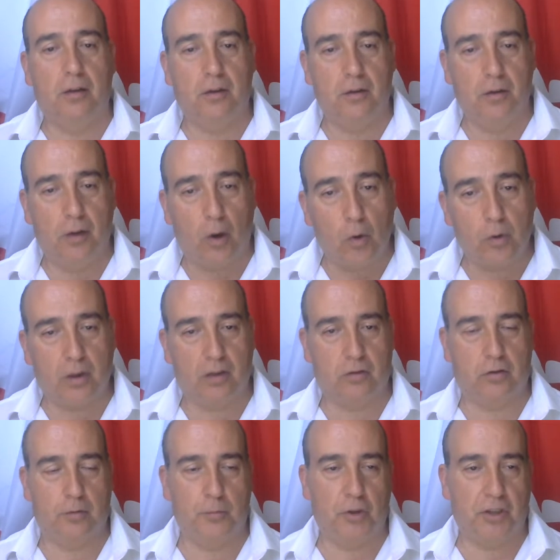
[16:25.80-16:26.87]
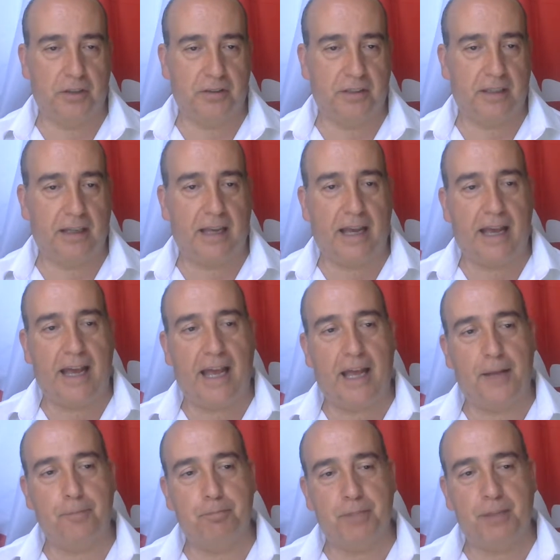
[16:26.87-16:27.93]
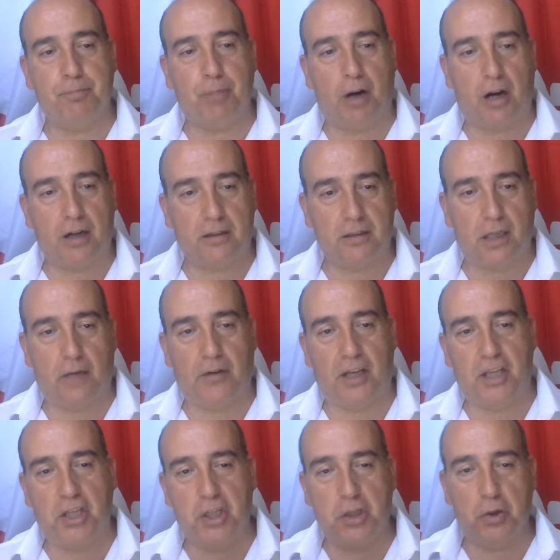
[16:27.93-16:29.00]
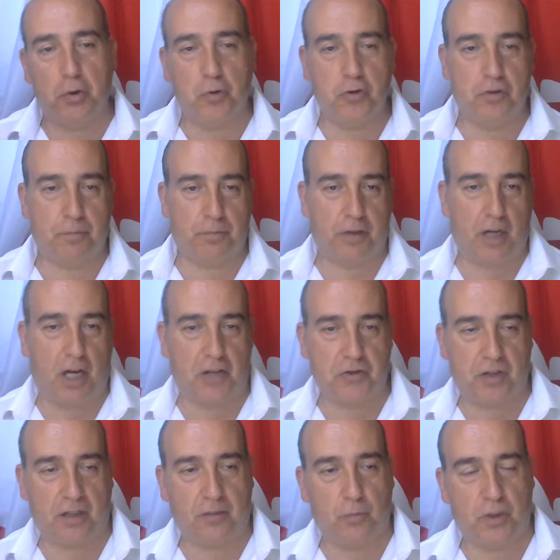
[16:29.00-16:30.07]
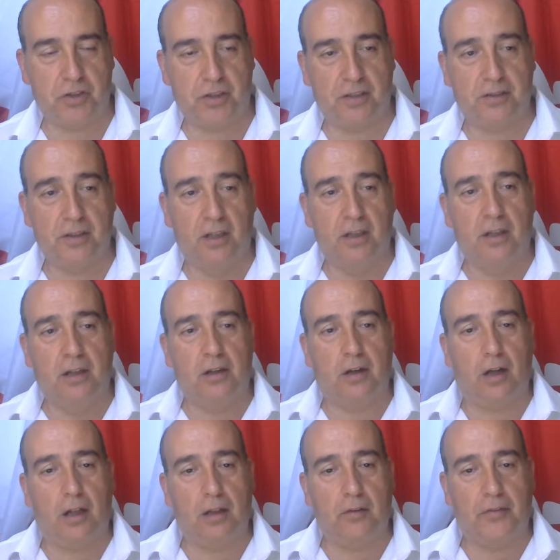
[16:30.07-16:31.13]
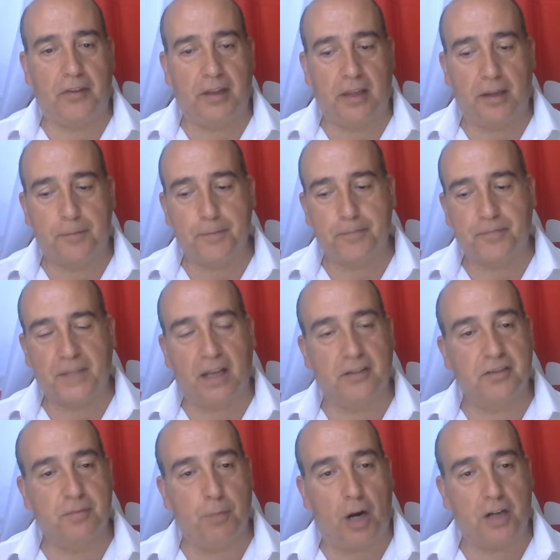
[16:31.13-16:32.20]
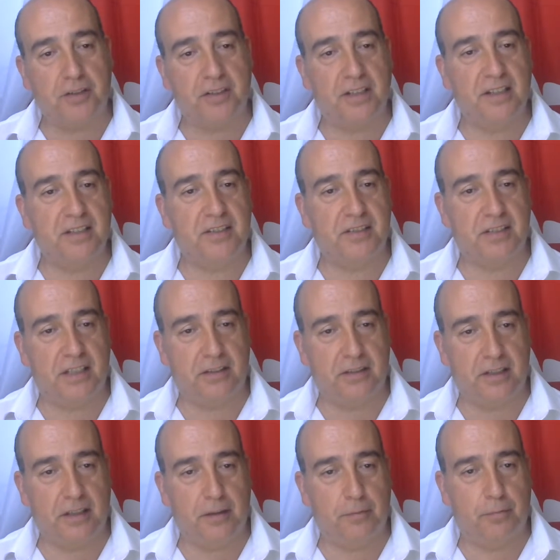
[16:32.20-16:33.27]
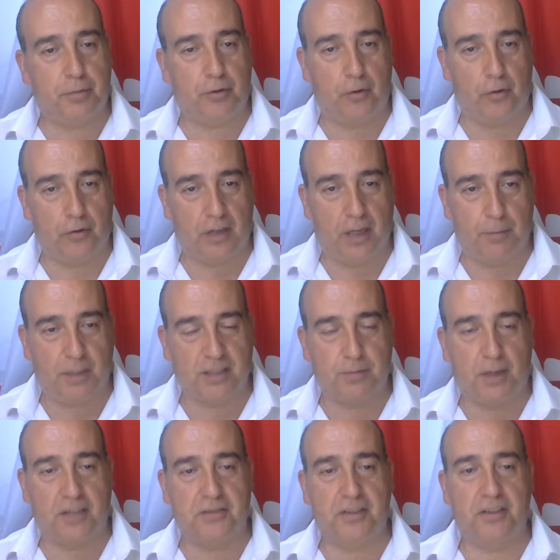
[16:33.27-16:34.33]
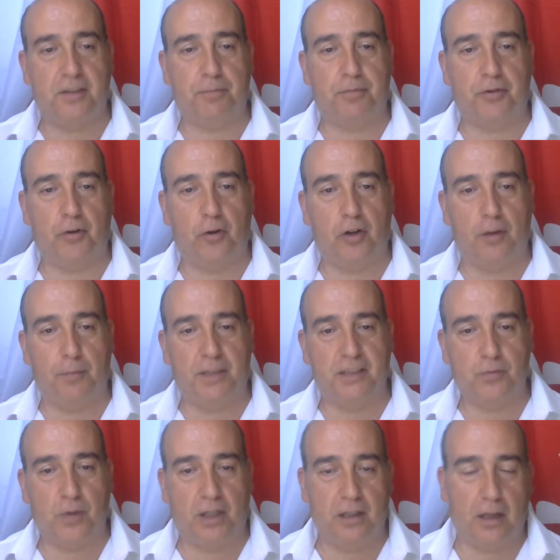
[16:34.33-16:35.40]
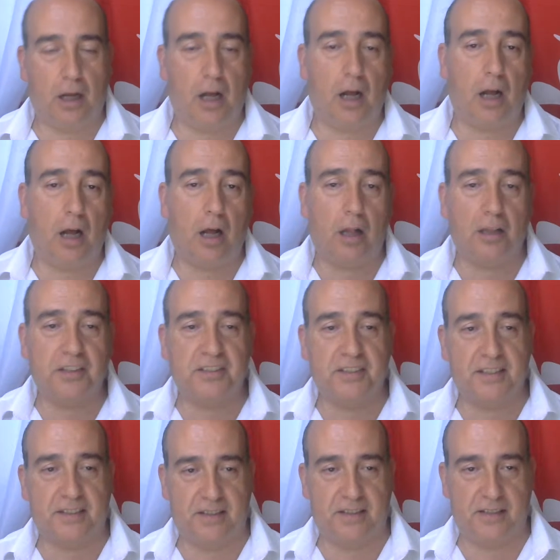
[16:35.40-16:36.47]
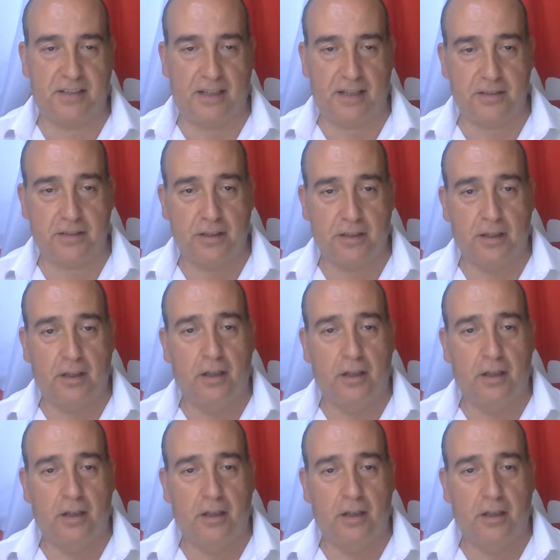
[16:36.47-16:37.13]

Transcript: local community and be part of a huge project, which is called the Smart City Program. A Smart City Program is, well, all citizens